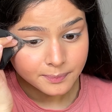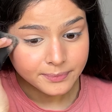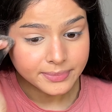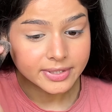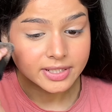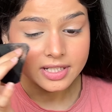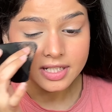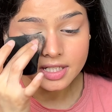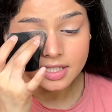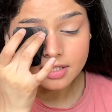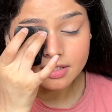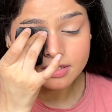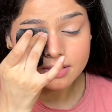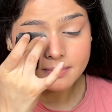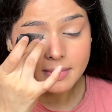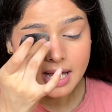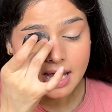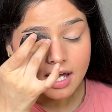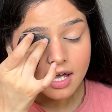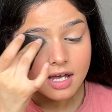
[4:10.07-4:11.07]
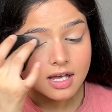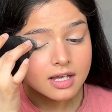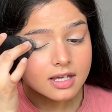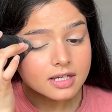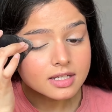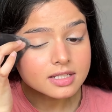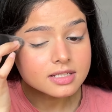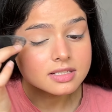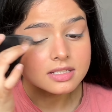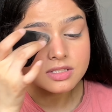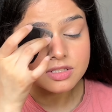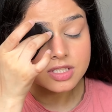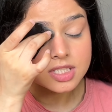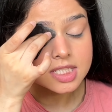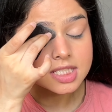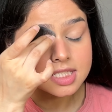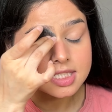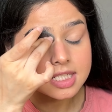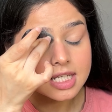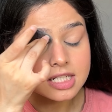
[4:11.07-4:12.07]
put it under my eyes and
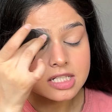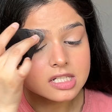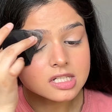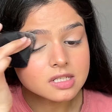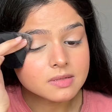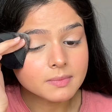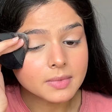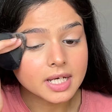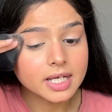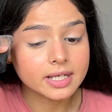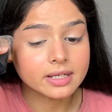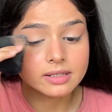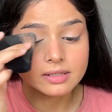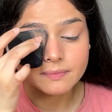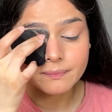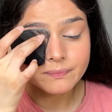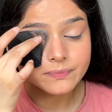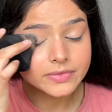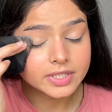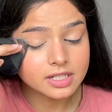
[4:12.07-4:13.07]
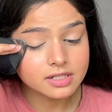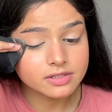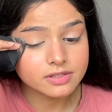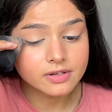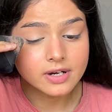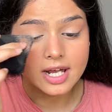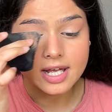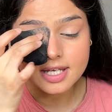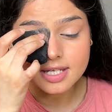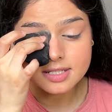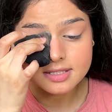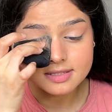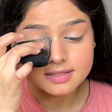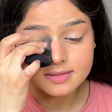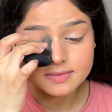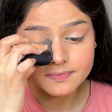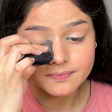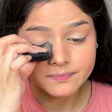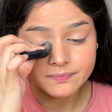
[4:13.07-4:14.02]
just set my under eyes.